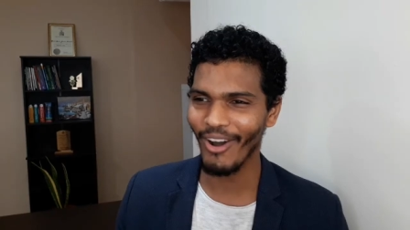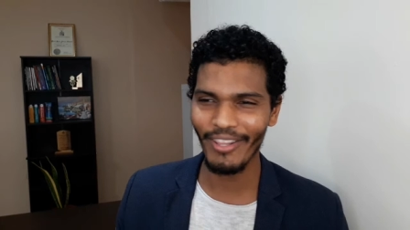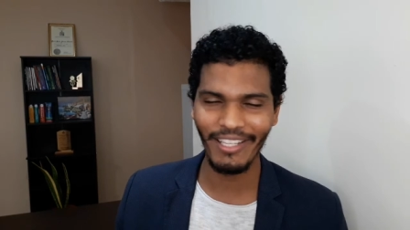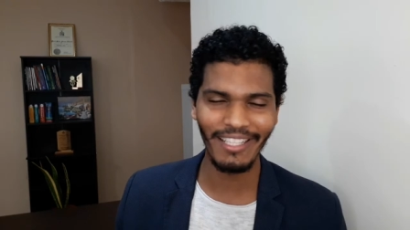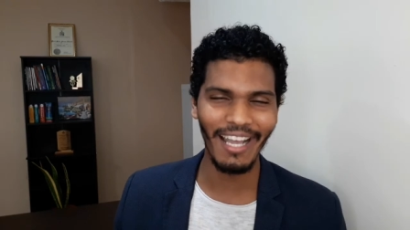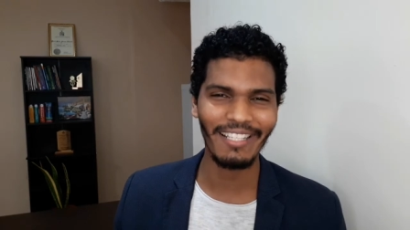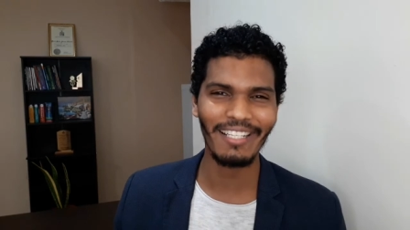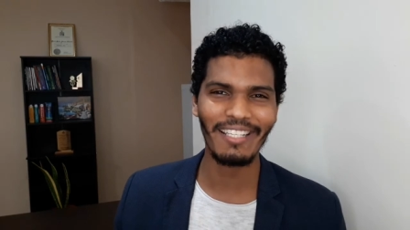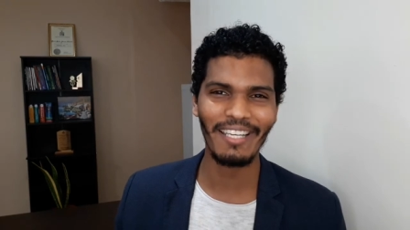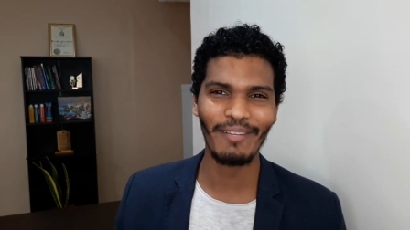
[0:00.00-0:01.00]
other
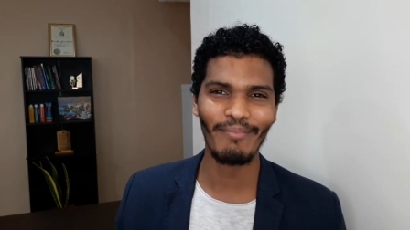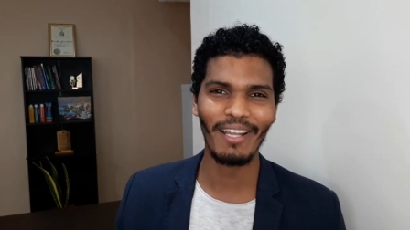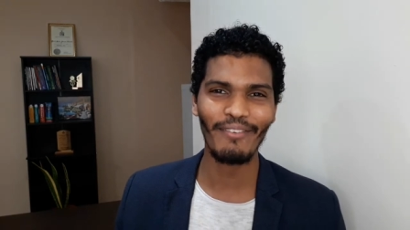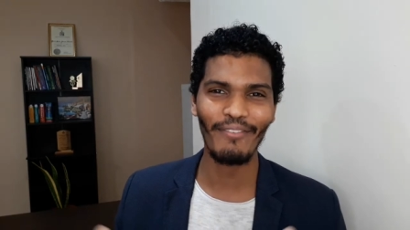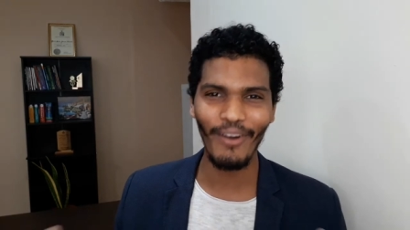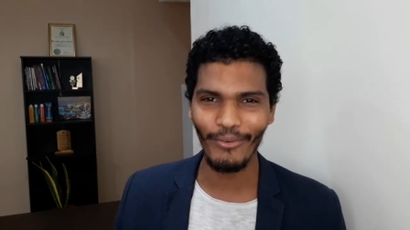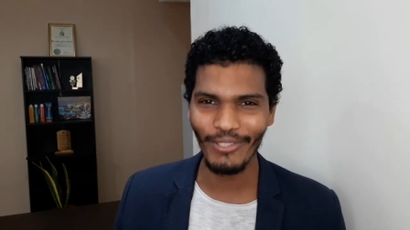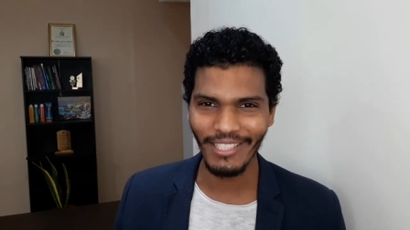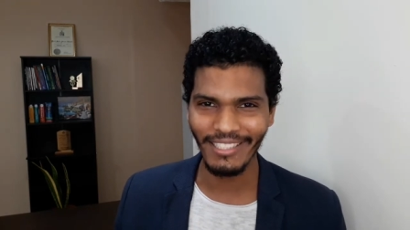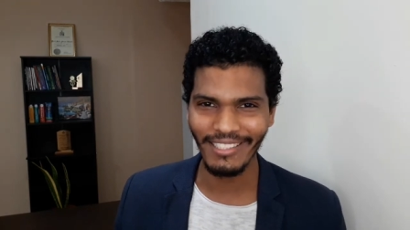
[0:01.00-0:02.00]
entertainment
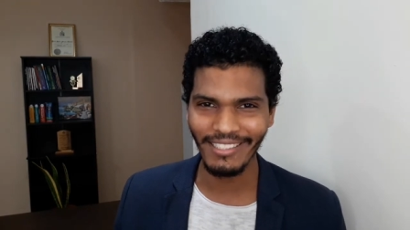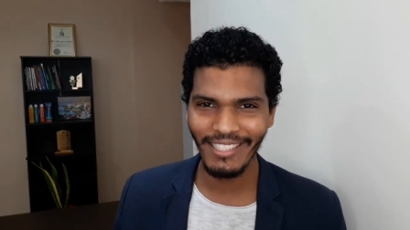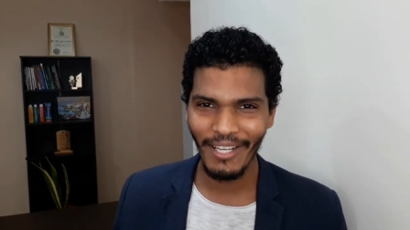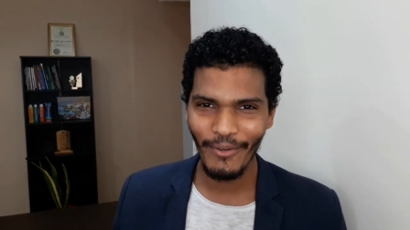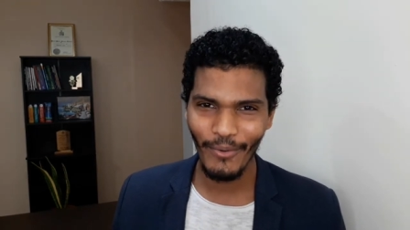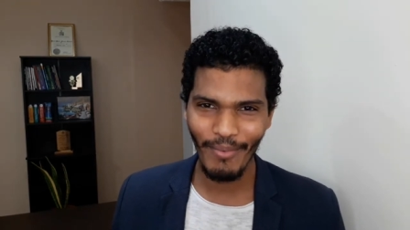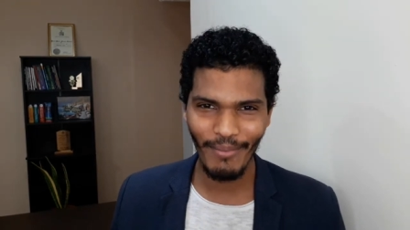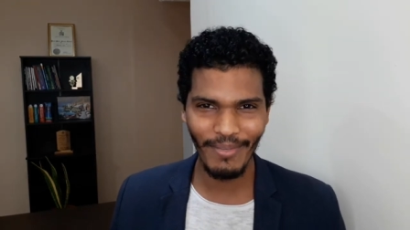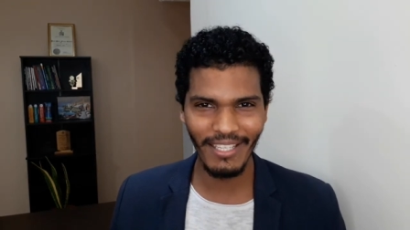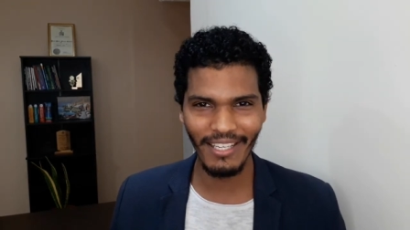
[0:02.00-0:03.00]
functions, who may
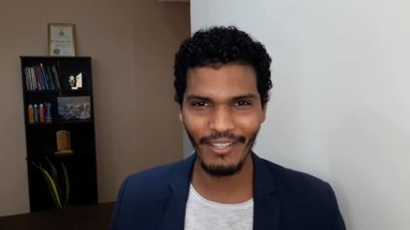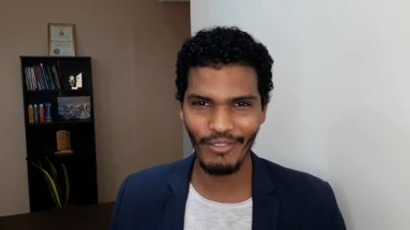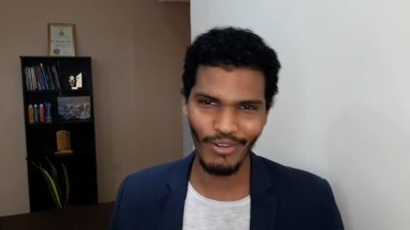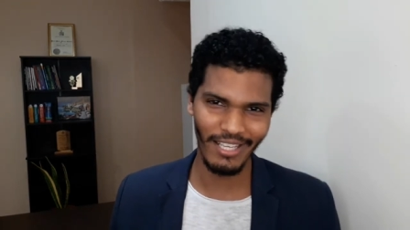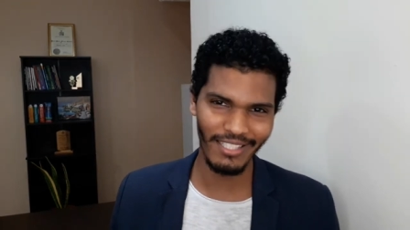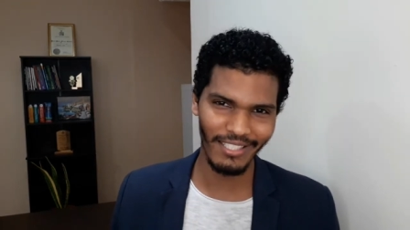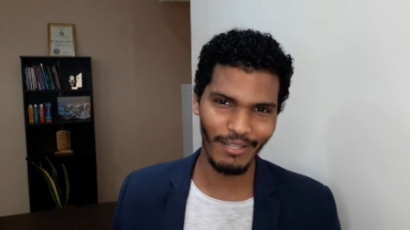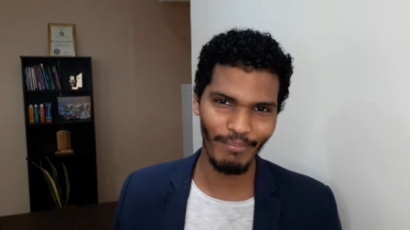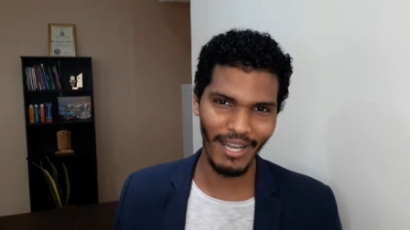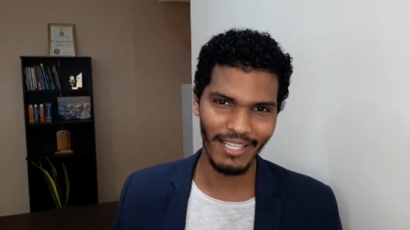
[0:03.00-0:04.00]
be dressed in
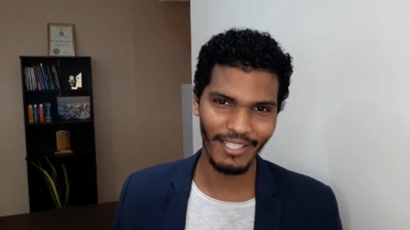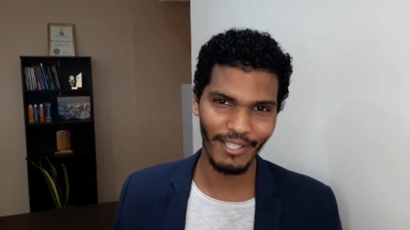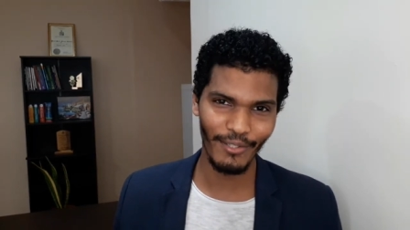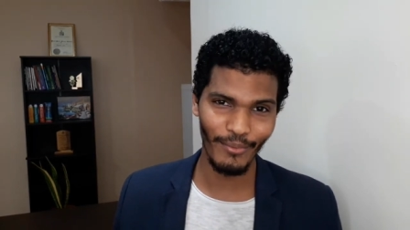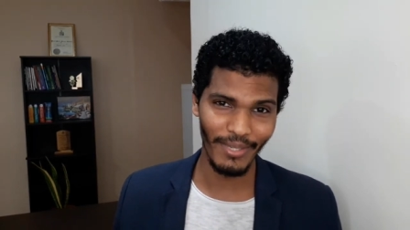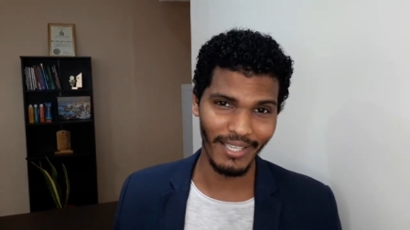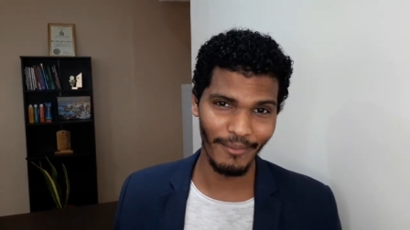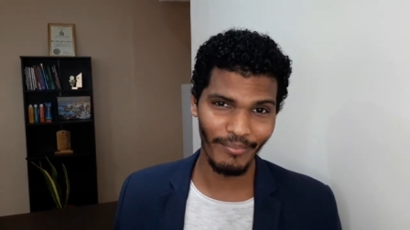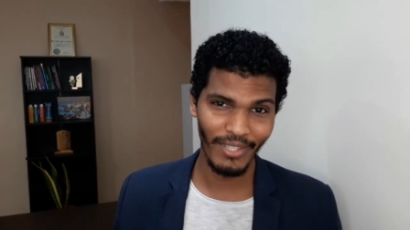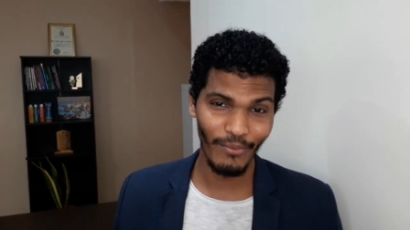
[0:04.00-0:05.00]
a particular way,
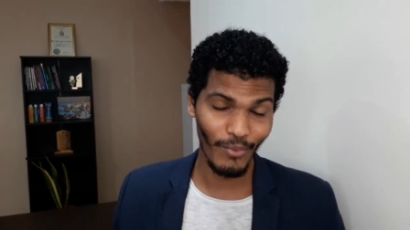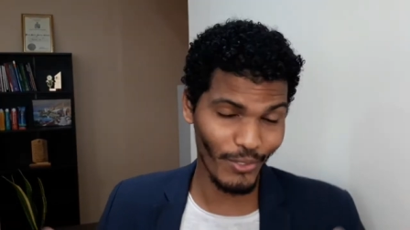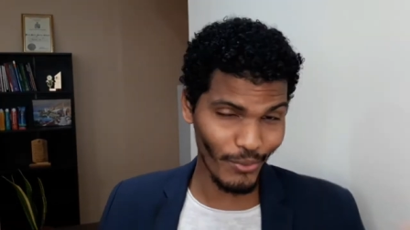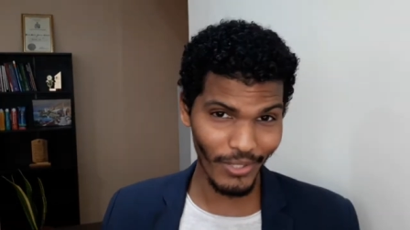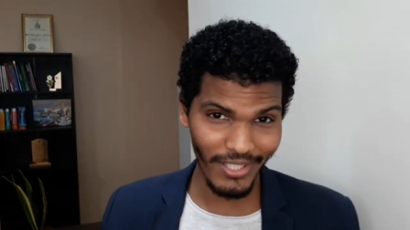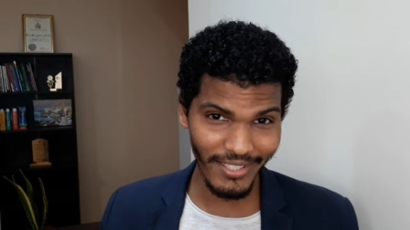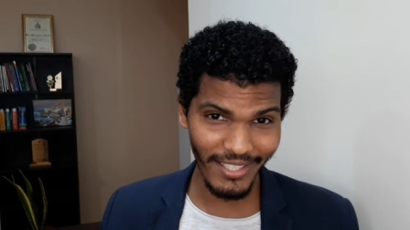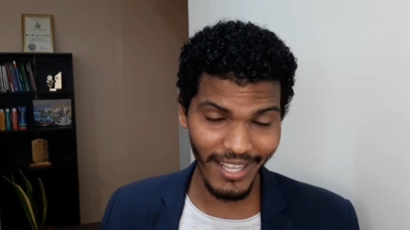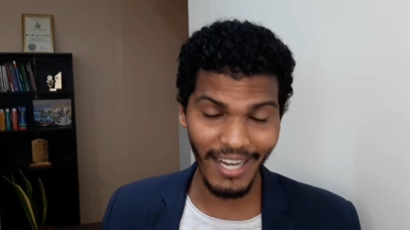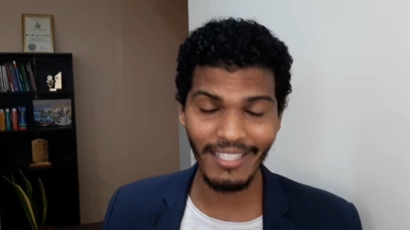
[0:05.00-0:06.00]
would you consider
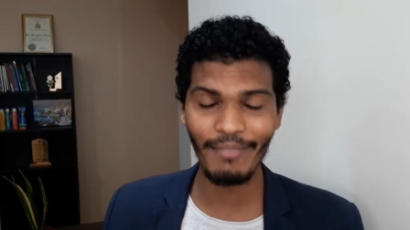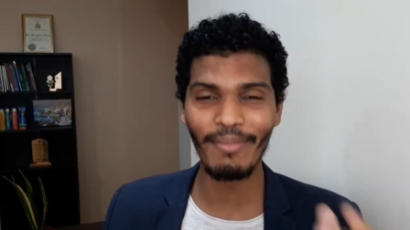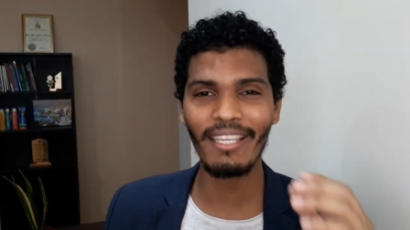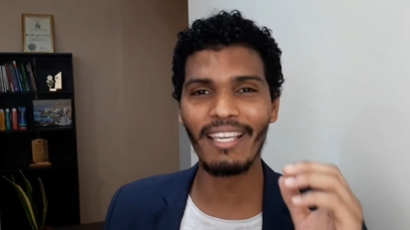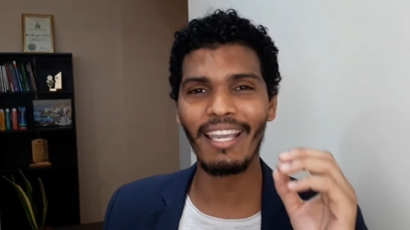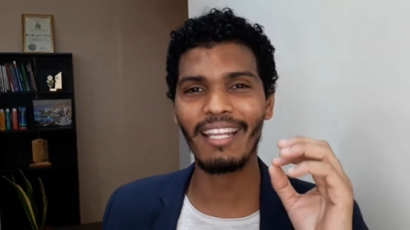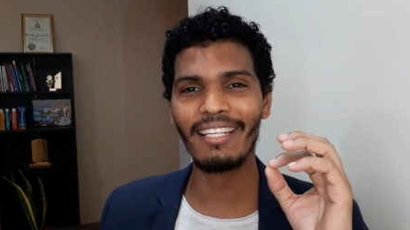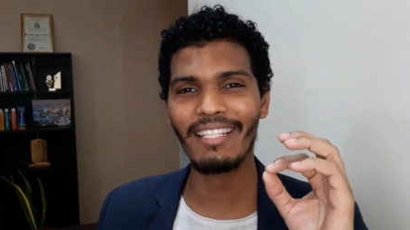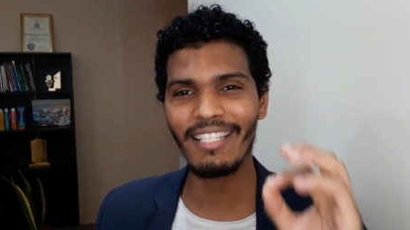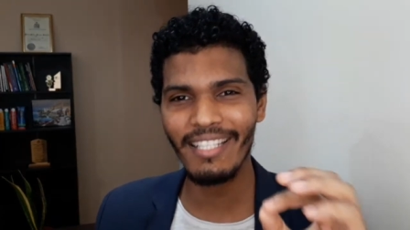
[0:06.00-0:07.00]
that to be
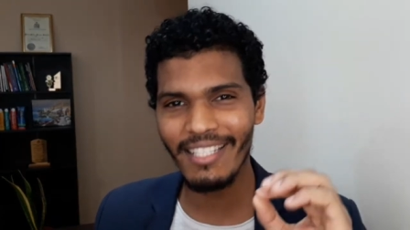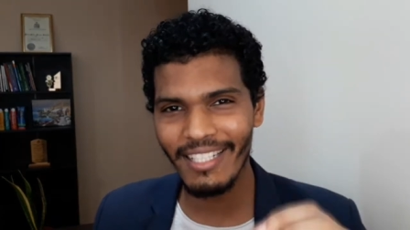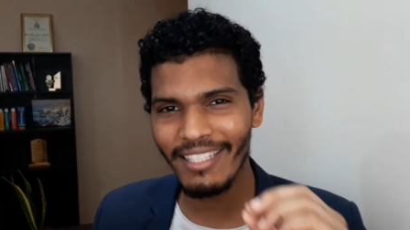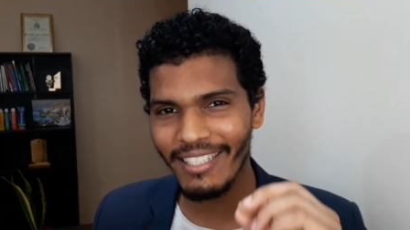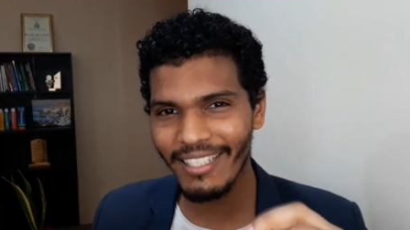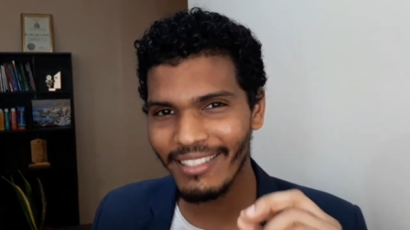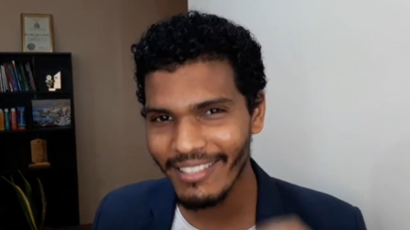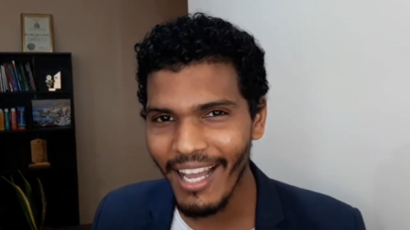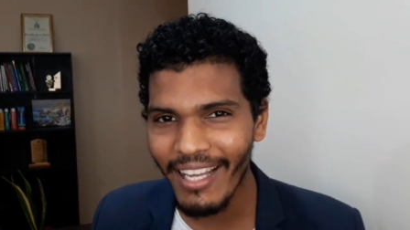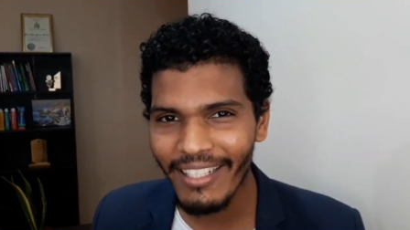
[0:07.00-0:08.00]
indecently
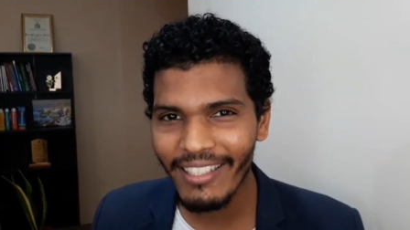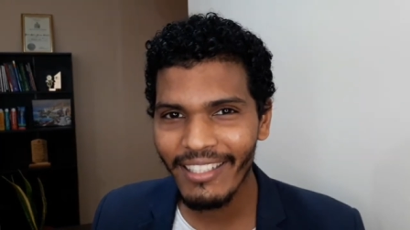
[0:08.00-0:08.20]
attired?